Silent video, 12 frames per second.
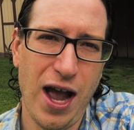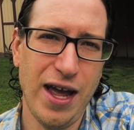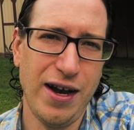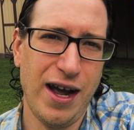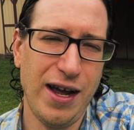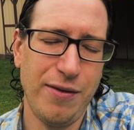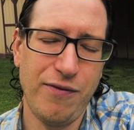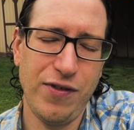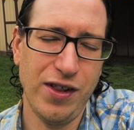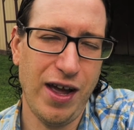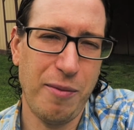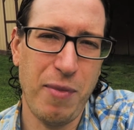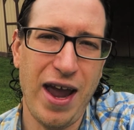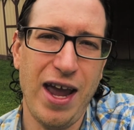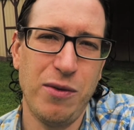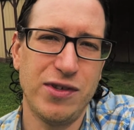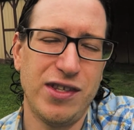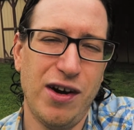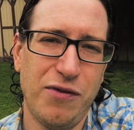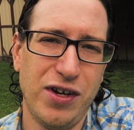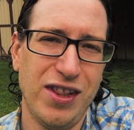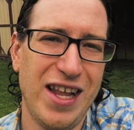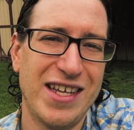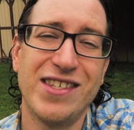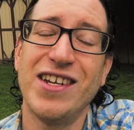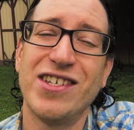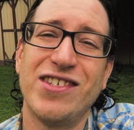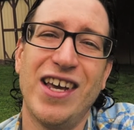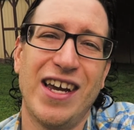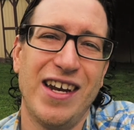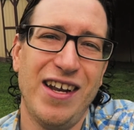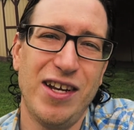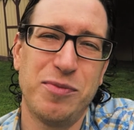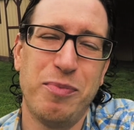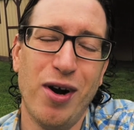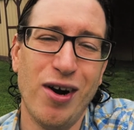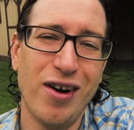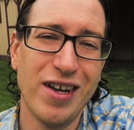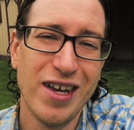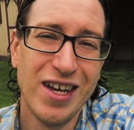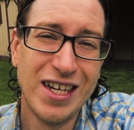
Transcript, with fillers: I, I feel like my hand was there for less than a second, and it's burned